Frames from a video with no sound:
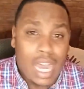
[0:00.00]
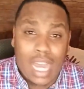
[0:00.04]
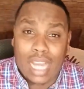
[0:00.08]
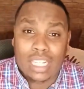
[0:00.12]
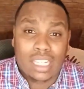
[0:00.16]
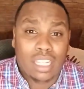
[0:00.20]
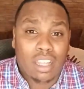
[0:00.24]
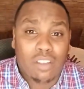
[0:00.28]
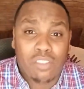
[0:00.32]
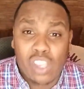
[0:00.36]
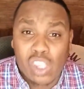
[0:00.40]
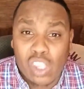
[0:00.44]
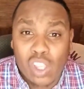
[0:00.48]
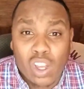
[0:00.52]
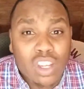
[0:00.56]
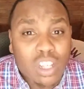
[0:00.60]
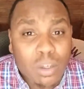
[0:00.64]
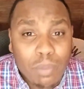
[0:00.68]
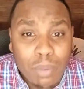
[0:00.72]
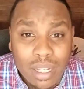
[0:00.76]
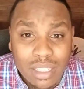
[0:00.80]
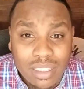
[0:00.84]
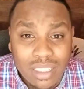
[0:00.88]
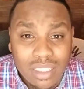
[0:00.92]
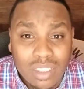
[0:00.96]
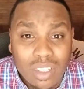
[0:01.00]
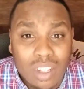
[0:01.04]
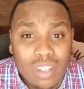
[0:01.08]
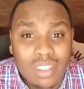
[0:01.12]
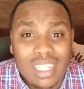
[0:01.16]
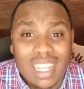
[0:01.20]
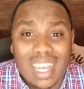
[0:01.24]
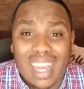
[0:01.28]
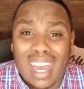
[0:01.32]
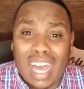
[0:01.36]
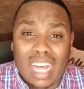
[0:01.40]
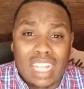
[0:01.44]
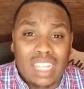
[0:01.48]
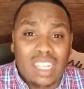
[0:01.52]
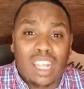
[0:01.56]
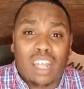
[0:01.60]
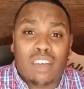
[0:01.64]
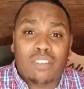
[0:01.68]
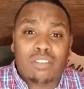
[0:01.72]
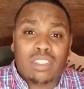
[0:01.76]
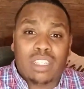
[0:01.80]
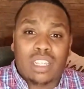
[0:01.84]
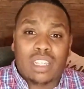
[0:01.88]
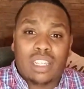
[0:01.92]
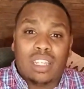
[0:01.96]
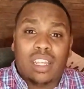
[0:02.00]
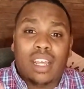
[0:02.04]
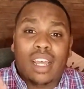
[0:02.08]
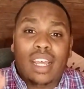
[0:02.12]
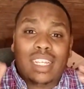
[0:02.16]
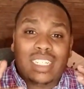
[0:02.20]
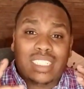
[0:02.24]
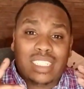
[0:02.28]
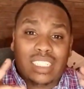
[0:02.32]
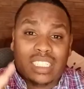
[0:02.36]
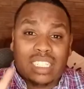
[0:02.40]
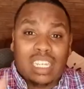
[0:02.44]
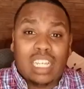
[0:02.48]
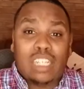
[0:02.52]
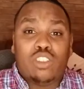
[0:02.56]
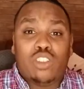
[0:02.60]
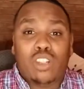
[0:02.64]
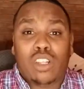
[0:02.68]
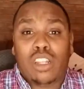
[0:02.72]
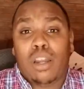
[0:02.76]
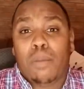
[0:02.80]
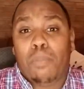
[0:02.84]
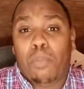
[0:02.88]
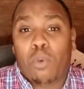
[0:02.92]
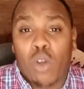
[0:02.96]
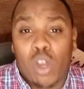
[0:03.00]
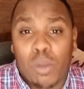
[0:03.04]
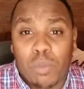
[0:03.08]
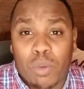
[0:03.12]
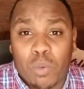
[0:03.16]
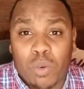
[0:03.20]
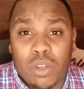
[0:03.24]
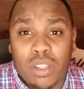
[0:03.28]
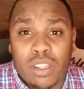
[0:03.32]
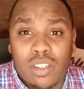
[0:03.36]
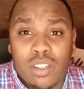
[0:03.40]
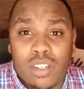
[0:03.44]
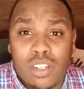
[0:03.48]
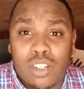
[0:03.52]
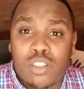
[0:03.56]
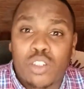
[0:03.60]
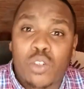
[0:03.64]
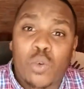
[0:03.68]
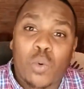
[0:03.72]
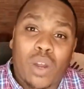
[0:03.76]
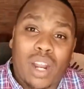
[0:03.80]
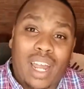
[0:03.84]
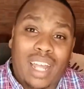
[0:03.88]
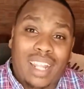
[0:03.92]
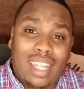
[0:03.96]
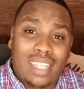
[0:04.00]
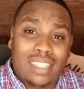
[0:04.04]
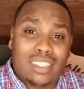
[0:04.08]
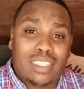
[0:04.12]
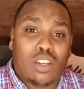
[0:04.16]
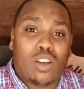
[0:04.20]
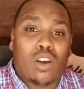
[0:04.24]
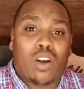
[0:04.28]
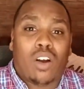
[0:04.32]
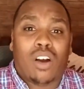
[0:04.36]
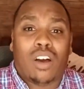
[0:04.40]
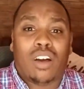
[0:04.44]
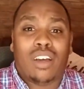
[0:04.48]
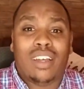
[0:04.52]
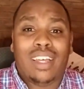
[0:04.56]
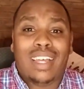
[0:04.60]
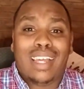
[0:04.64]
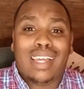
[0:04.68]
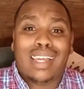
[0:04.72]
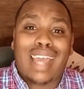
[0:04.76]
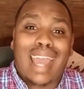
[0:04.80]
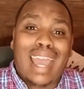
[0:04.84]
I love to talk about this all day. I love to schedule an appointment with you to do what I like to call